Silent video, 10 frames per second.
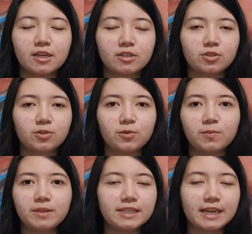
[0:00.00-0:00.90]
to
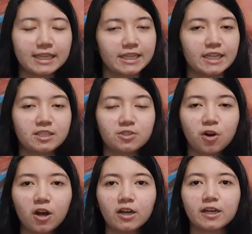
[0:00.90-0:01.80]
be selected as a
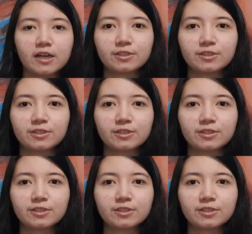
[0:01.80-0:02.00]
scholar.